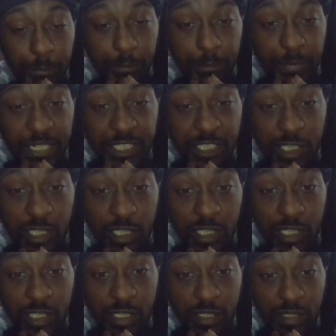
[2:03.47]

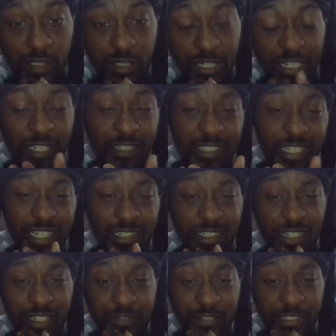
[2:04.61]
Michigan, and kind of
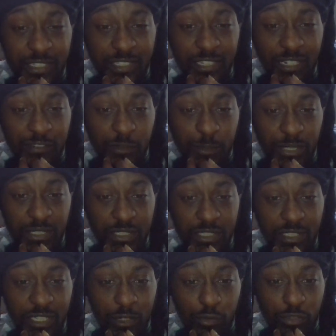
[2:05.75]
like 59th in Michigan.
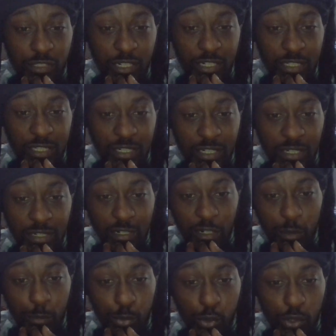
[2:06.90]
That was like or
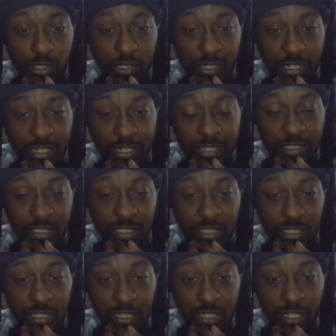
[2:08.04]
borderline.
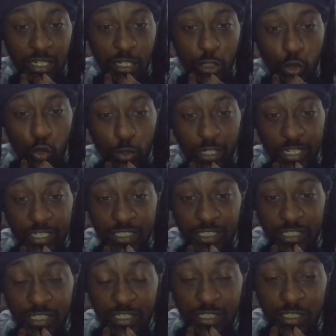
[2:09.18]
Then you had
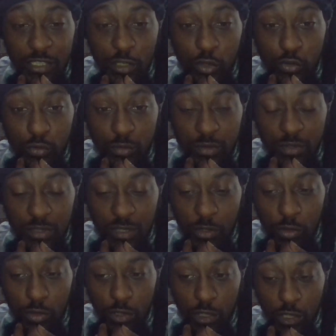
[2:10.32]
GDs on
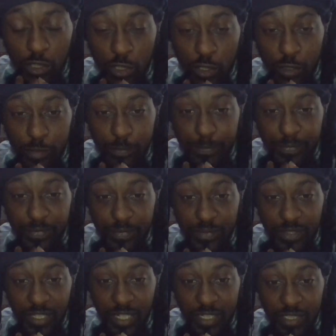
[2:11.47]
on um
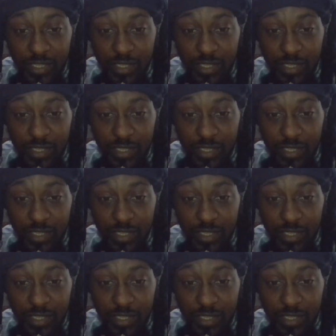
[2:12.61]
like